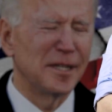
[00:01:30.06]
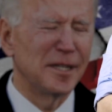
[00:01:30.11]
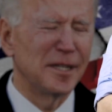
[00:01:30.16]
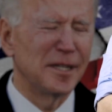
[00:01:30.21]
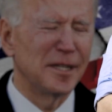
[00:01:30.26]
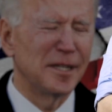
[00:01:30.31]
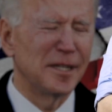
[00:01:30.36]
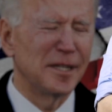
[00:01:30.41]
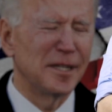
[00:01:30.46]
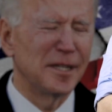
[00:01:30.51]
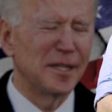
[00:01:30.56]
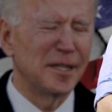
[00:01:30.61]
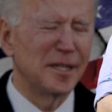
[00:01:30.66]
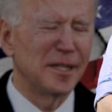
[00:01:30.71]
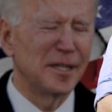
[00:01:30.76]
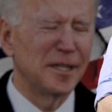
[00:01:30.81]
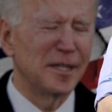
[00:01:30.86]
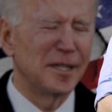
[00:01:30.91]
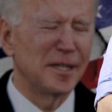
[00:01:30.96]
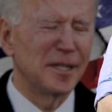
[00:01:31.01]

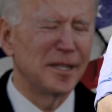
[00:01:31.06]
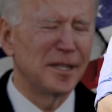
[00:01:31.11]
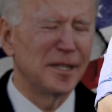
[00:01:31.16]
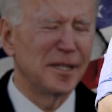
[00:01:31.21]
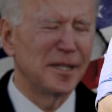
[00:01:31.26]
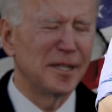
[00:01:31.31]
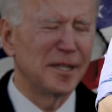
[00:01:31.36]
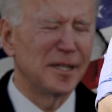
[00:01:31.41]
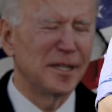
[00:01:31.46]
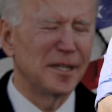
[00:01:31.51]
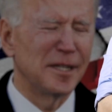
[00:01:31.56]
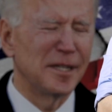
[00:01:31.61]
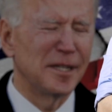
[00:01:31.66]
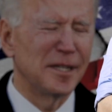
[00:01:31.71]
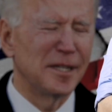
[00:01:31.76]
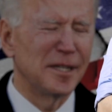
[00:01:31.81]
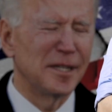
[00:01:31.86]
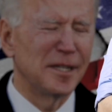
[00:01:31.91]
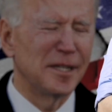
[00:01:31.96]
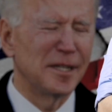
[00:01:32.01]

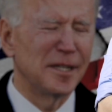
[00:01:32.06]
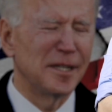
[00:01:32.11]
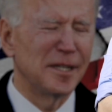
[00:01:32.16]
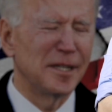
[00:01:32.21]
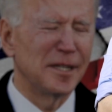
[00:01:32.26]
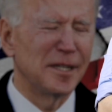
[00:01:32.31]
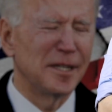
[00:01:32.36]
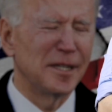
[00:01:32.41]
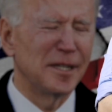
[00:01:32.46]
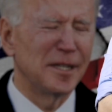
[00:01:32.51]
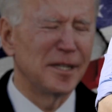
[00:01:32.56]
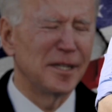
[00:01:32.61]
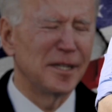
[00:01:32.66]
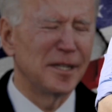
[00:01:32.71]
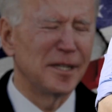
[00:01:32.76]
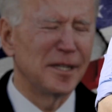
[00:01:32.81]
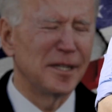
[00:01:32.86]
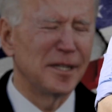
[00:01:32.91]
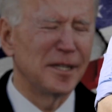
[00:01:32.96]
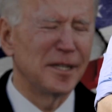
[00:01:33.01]

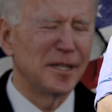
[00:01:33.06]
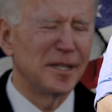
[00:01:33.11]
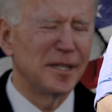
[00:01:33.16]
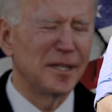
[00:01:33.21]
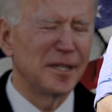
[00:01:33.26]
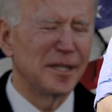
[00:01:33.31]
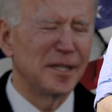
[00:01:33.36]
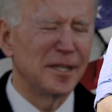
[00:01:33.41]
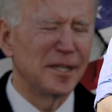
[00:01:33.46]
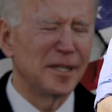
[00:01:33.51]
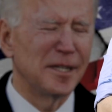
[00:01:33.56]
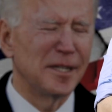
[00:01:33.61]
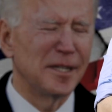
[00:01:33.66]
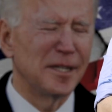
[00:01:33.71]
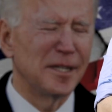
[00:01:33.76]
(silent)